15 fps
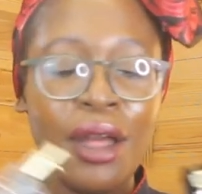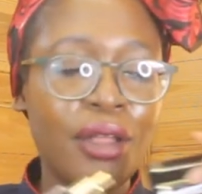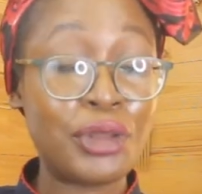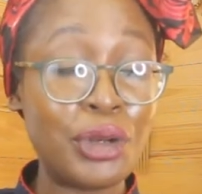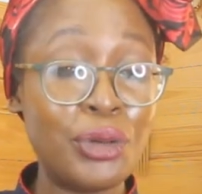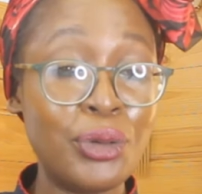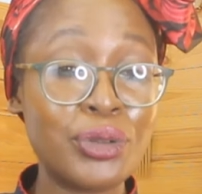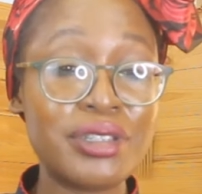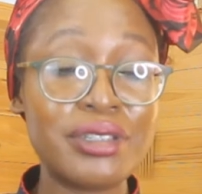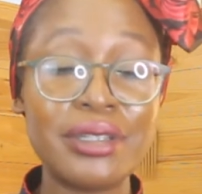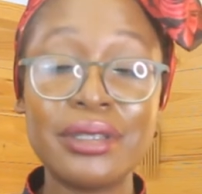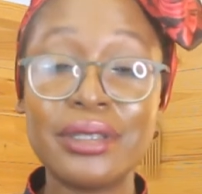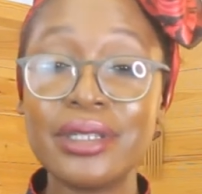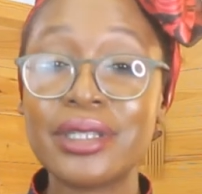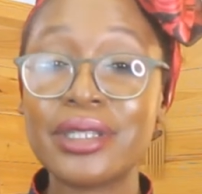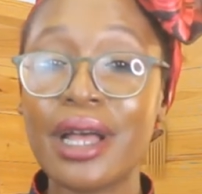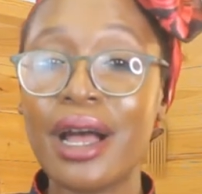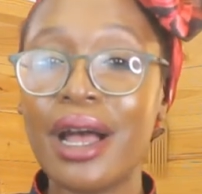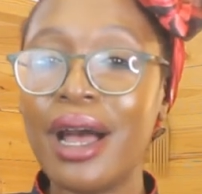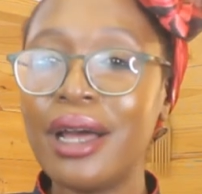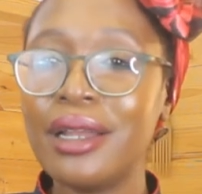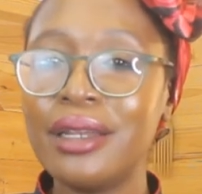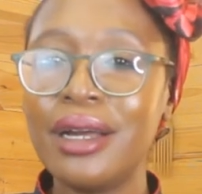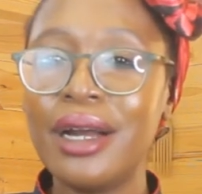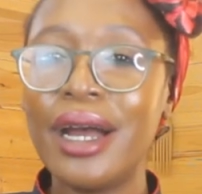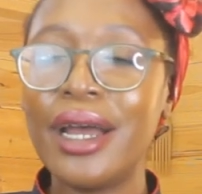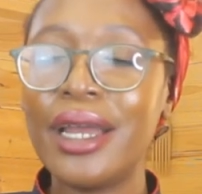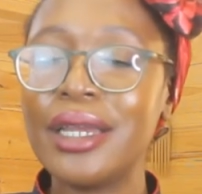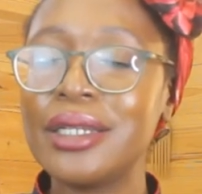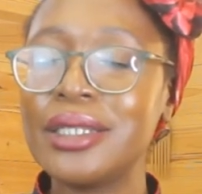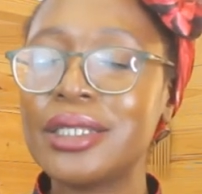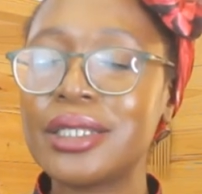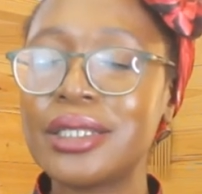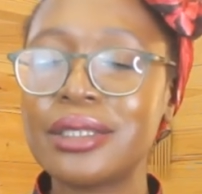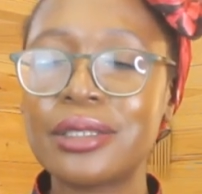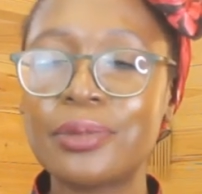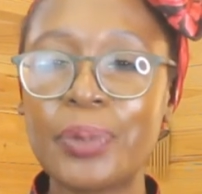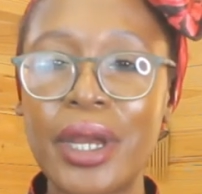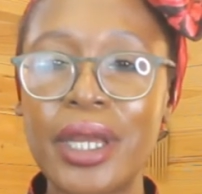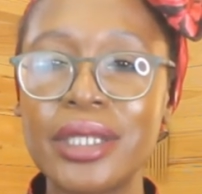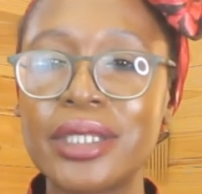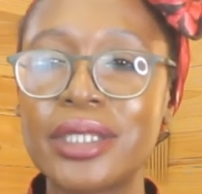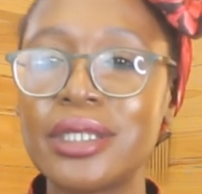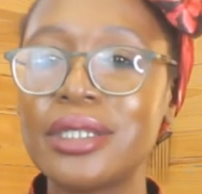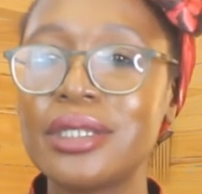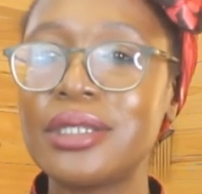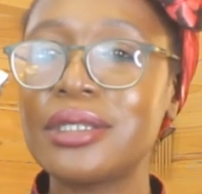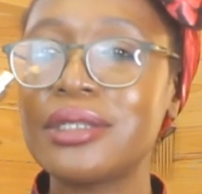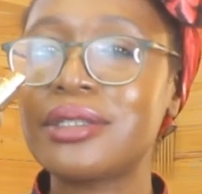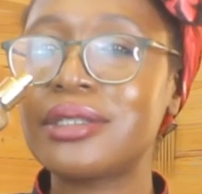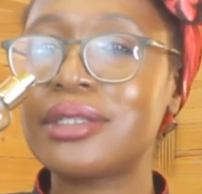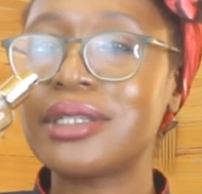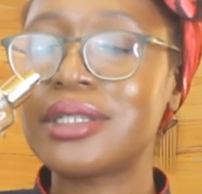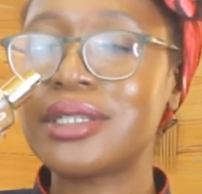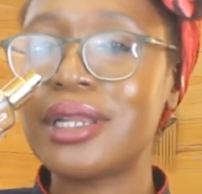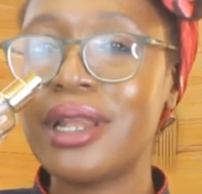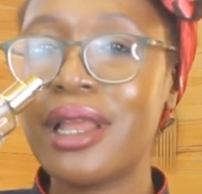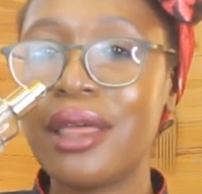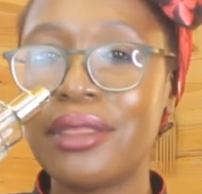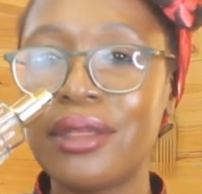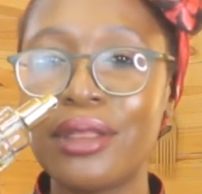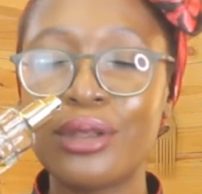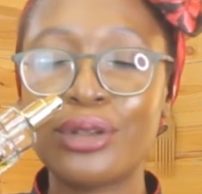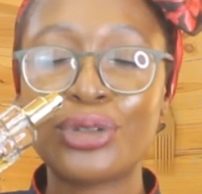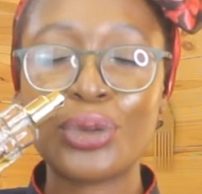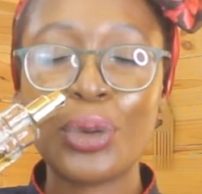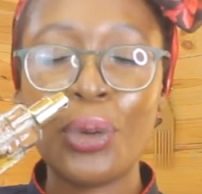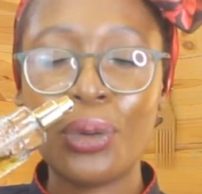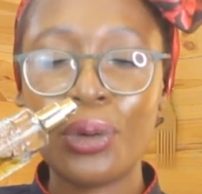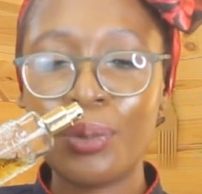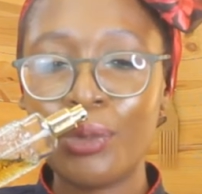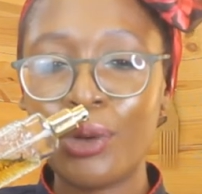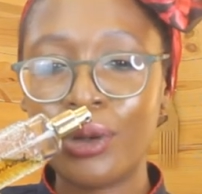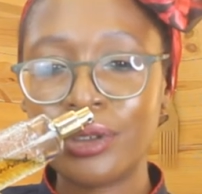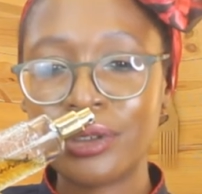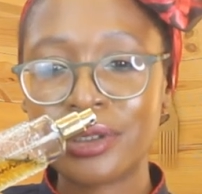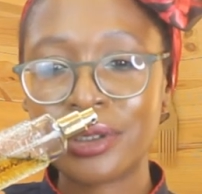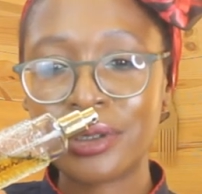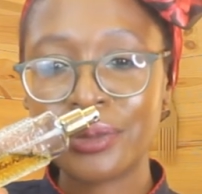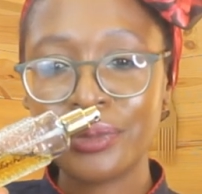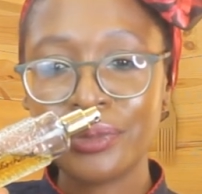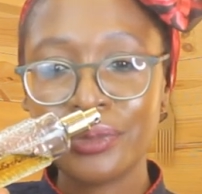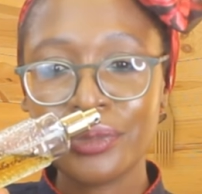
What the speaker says: The notes in this are aldehydes, spices, there's leather, there's oak moss,